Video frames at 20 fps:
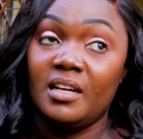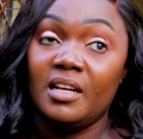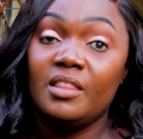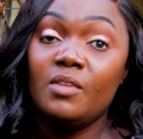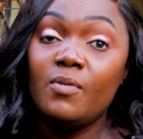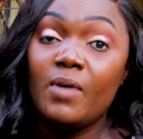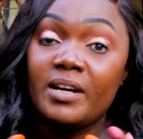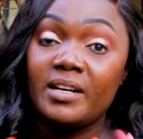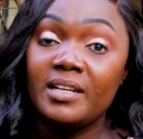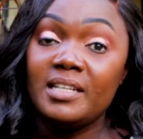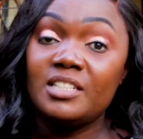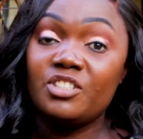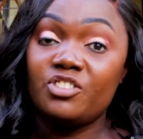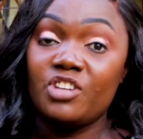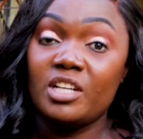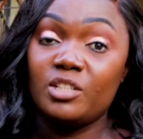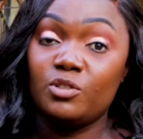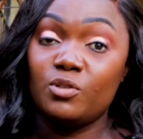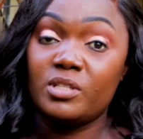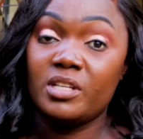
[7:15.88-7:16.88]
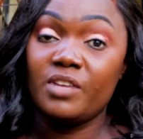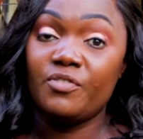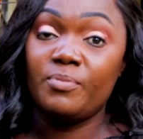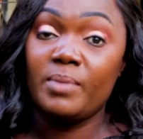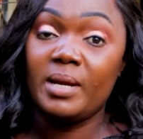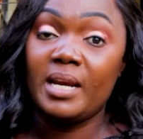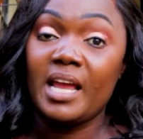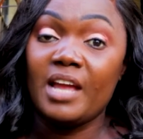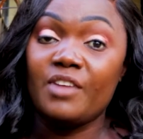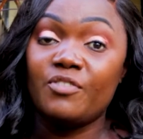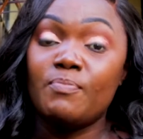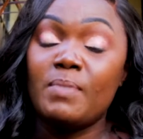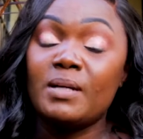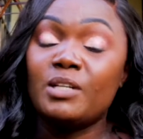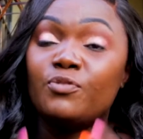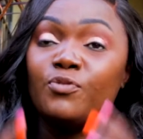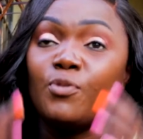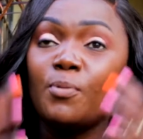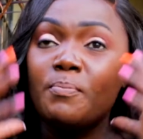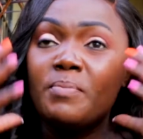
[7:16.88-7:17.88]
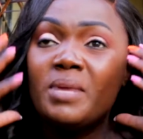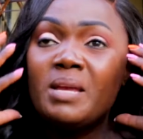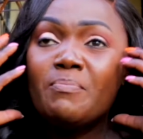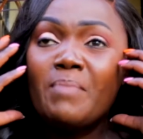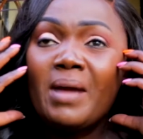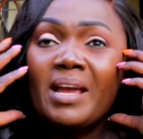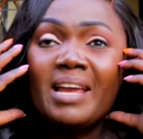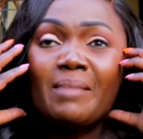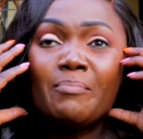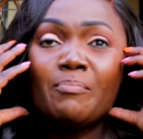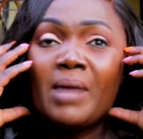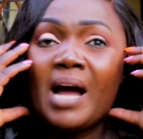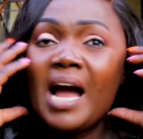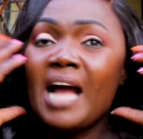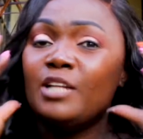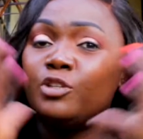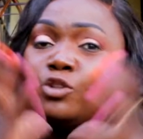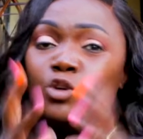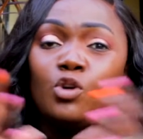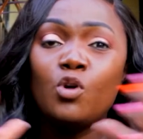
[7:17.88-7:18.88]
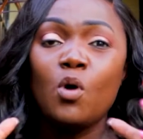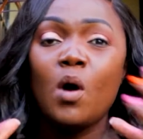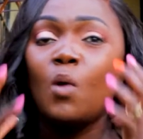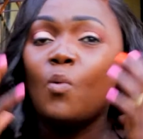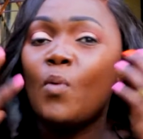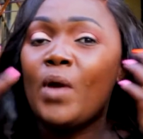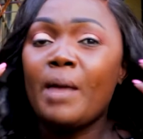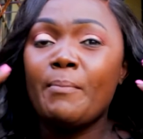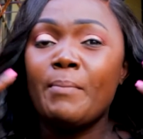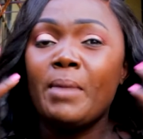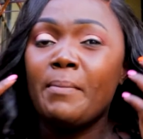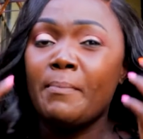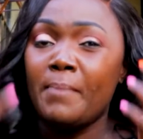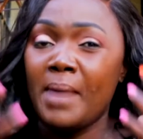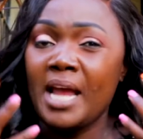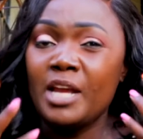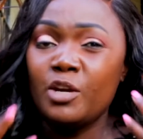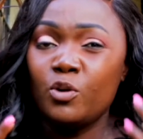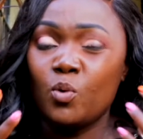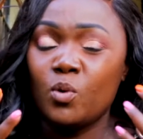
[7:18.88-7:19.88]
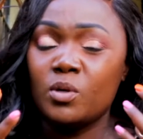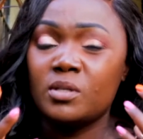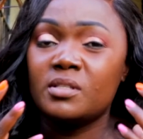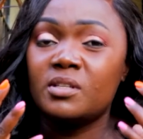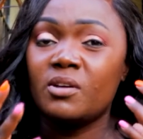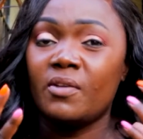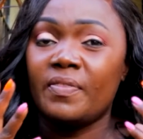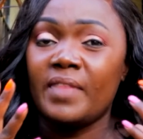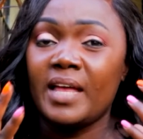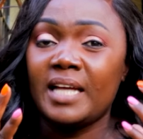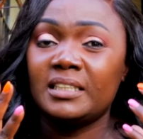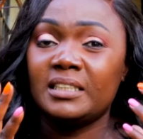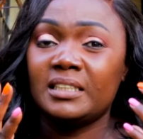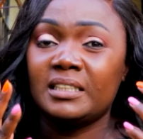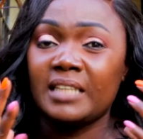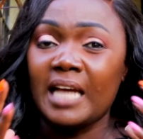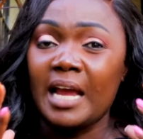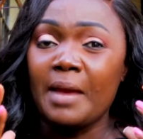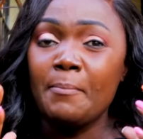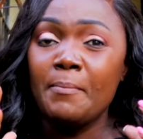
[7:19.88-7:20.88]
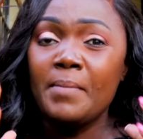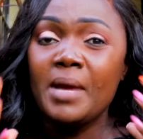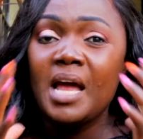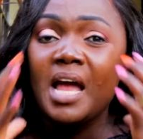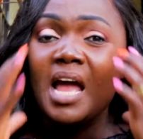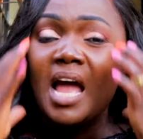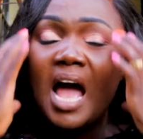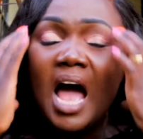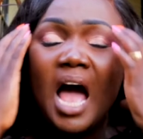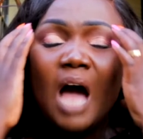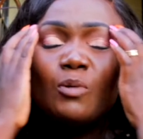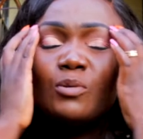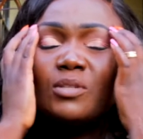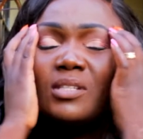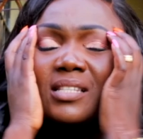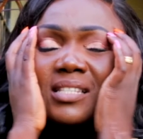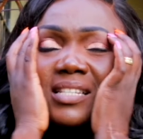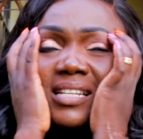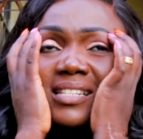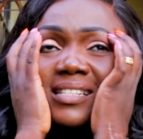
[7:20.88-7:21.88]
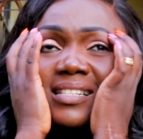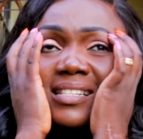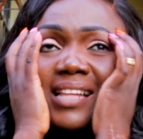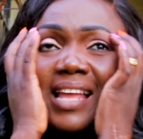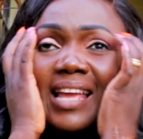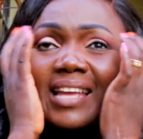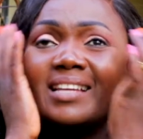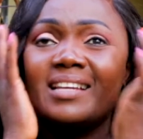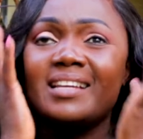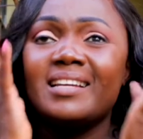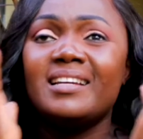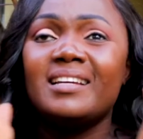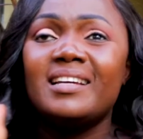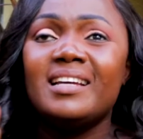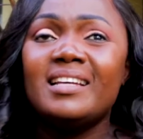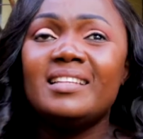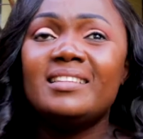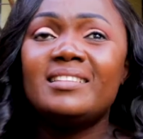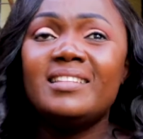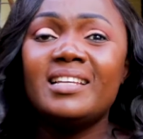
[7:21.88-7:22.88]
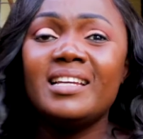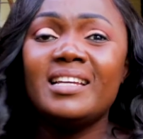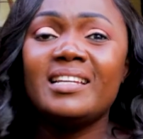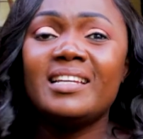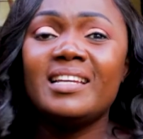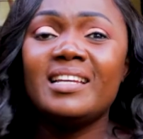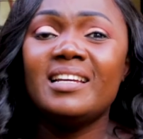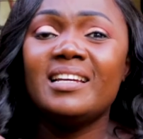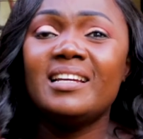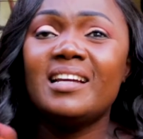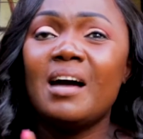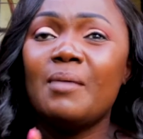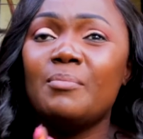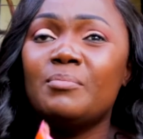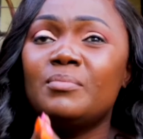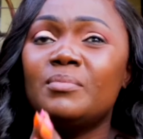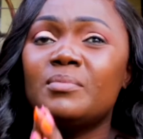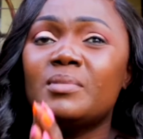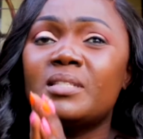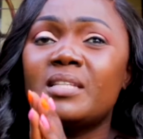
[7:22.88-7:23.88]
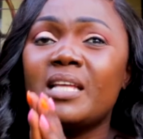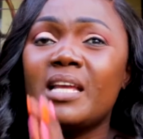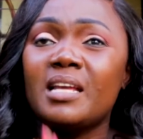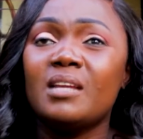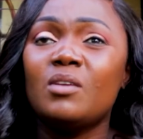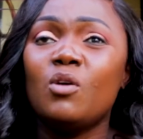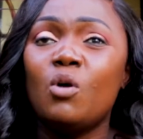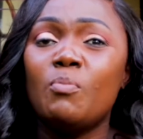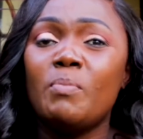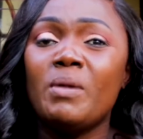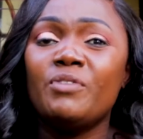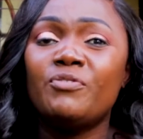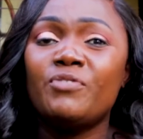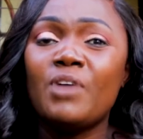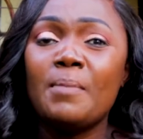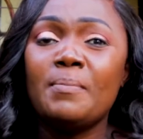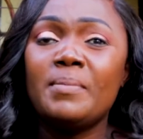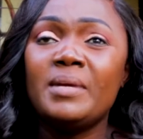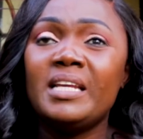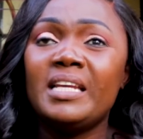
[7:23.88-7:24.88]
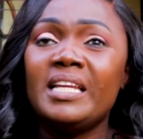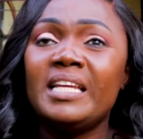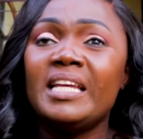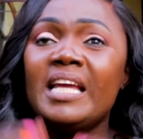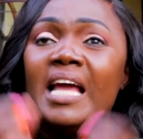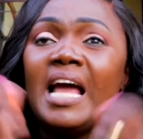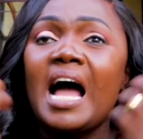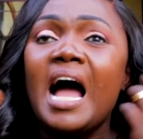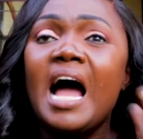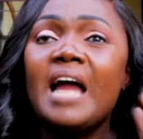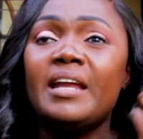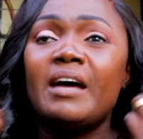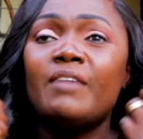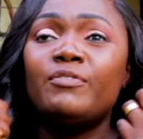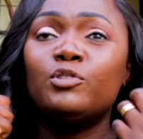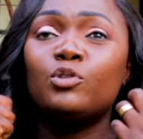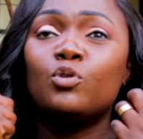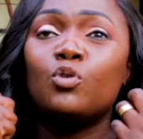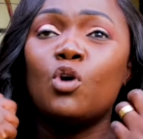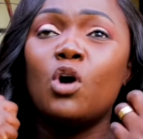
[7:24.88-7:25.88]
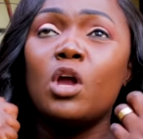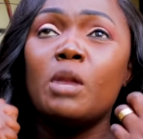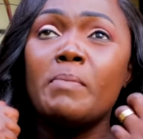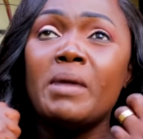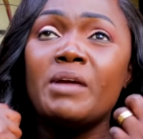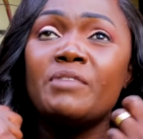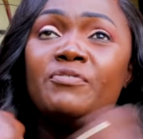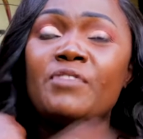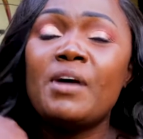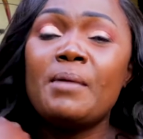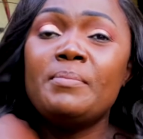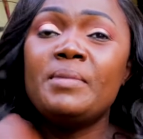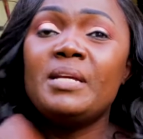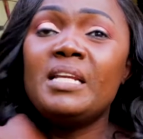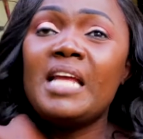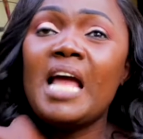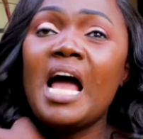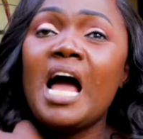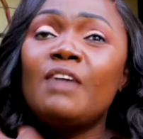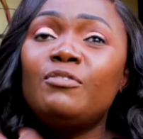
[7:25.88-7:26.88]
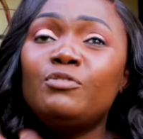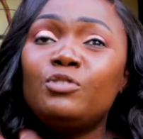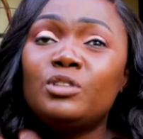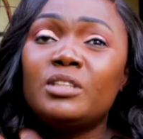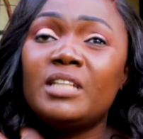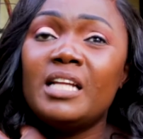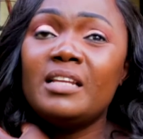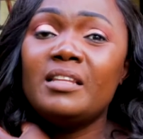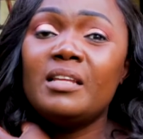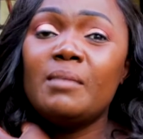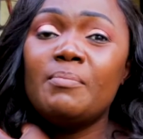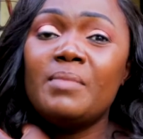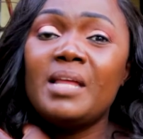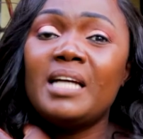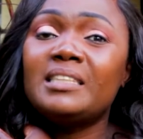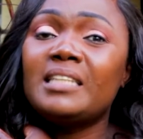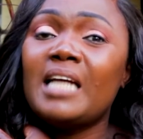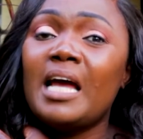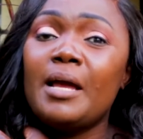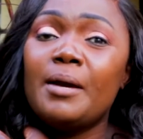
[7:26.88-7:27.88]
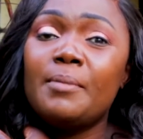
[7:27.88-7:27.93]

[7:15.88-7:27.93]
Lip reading: They were really trying to save my life. But for me, I don't know where my mind was on that time. I was just like thinking, I'm saying, oh, my family, and I have to call my family. I have to tell them that